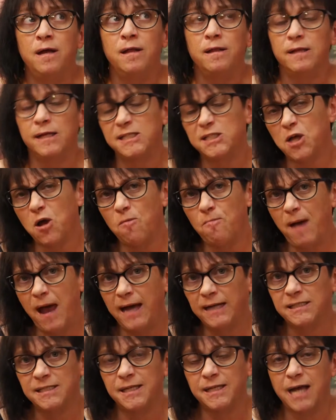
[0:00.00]
Let's go
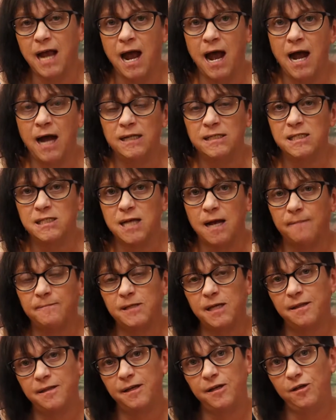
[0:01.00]
back to the
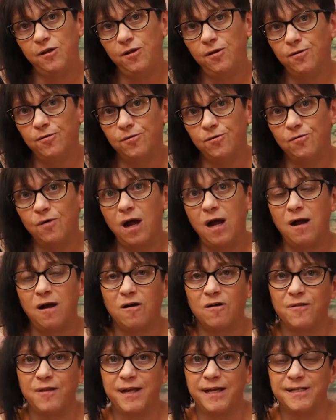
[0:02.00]
concept that you
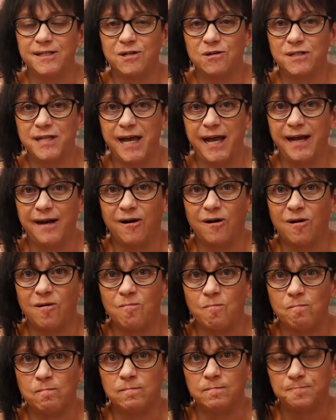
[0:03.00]
are the entertainer.
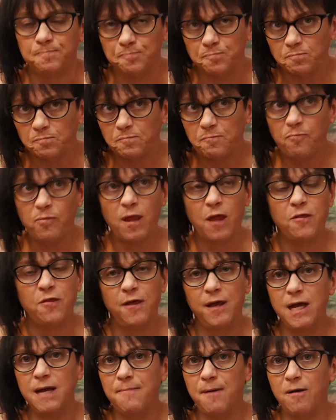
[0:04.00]

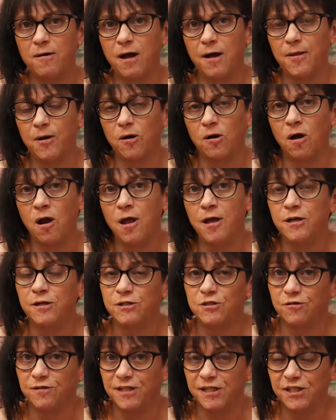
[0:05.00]
Think about other
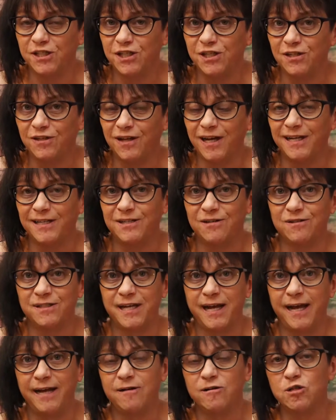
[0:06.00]
traditional
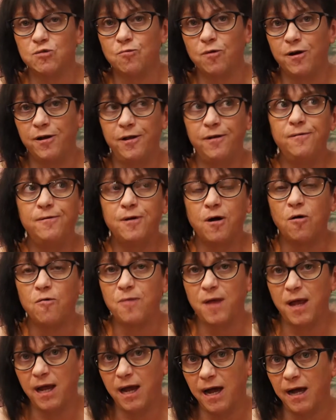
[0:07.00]
entertainers where you know
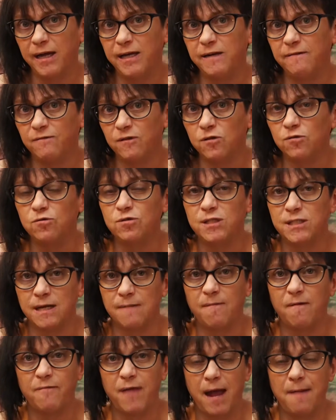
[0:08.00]
they kind of lose
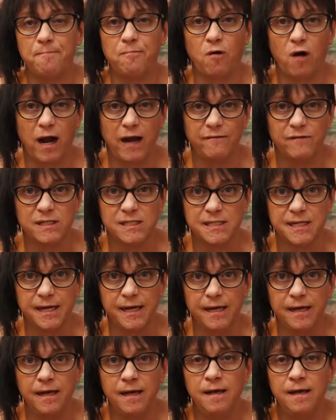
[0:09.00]
some of that privacy.